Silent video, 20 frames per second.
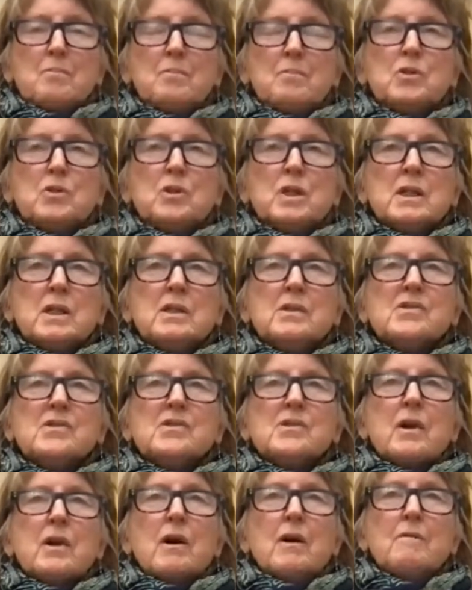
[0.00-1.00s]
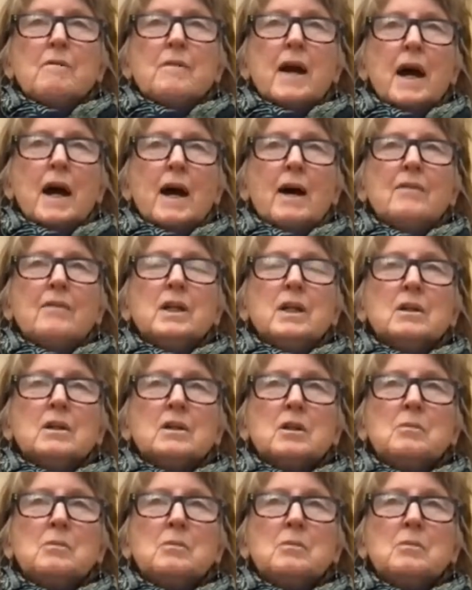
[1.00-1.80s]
beauties of having a